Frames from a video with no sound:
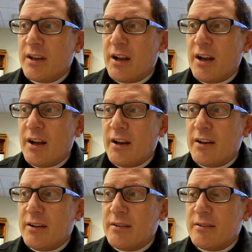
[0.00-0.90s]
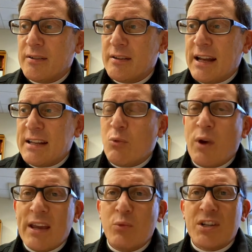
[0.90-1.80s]
uh, any
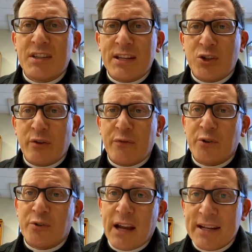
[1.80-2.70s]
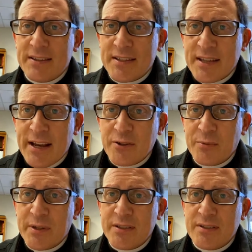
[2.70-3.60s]
way in which they took for granted the
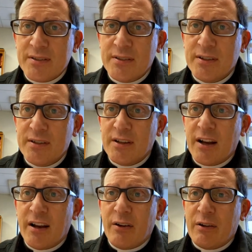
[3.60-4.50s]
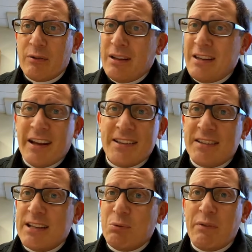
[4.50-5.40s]
sacraments. In the United
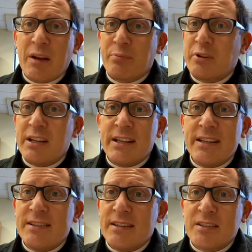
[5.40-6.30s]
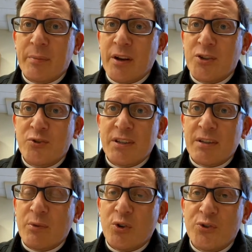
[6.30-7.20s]
States, we've had it pretty easy. Some countries,
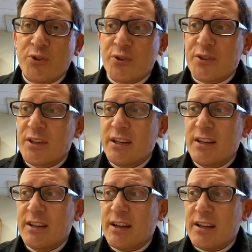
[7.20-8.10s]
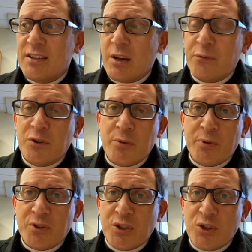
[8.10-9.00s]
some cultures suffer under
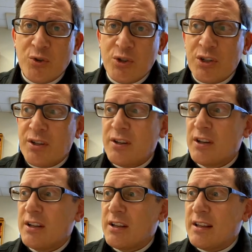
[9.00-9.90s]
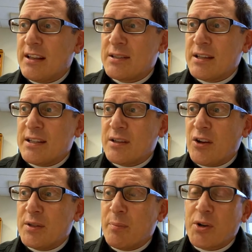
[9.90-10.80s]
persecution.
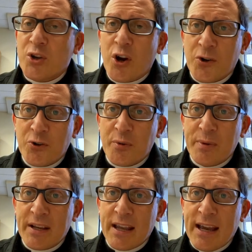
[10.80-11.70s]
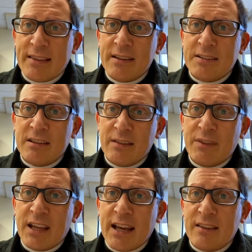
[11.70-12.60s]
It's much harder to be a Catholic, to live
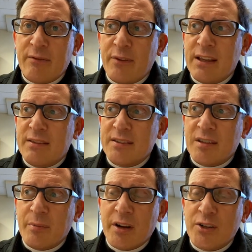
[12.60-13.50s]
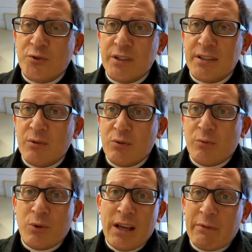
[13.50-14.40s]
the Catholic faith in some countries,
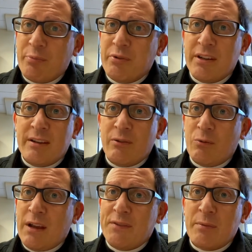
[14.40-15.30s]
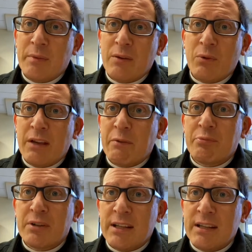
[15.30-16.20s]
and we have it pretty. We have to admit, we have it
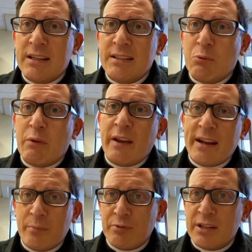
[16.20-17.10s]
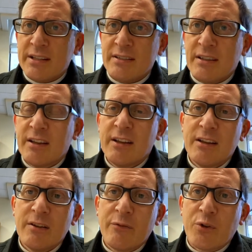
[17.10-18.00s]
pretty easy. We've had it pretty easy
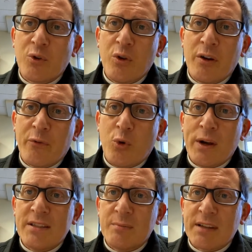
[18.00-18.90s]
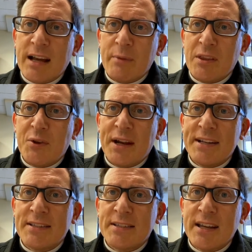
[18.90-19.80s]
for quite some time in the
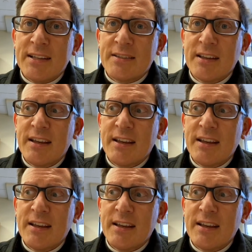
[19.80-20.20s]
United States,